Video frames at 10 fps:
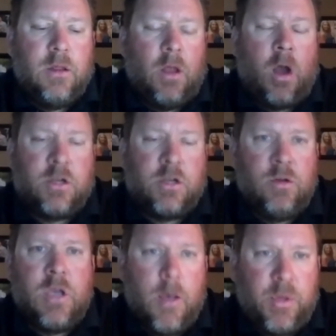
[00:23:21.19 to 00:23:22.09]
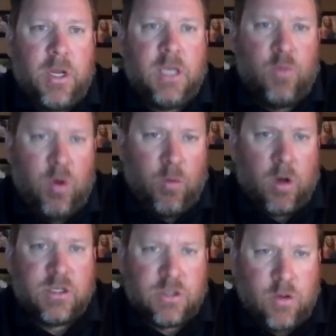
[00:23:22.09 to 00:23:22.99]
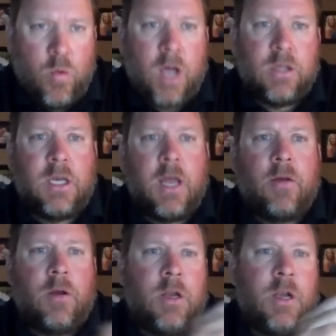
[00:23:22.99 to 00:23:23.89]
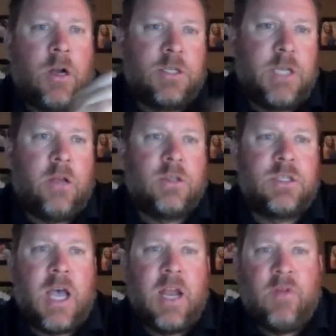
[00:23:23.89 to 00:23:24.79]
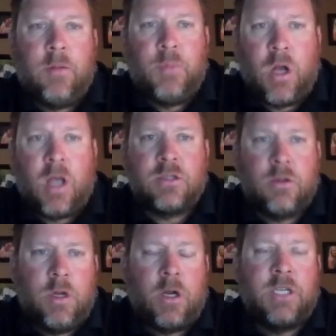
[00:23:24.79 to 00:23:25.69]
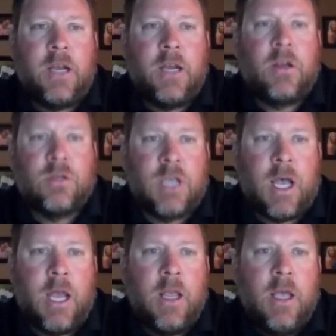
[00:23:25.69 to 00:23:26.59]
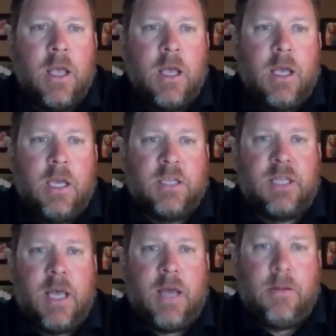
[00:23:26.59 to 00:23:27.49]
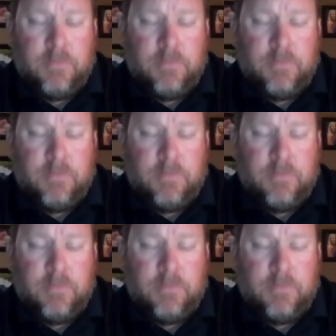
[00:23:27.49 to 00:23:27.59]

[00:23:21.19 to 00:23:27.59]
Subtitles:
our two companies, and we work so well together in our sales side of it, but also in our technical side, is that